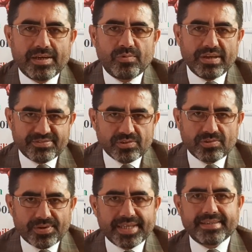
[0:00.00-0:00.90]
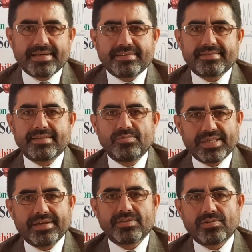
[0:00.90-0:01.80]
we have to correct that. We
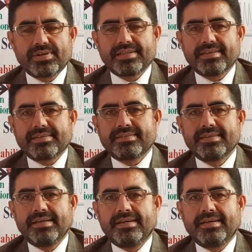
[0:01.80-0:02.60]
can correct that.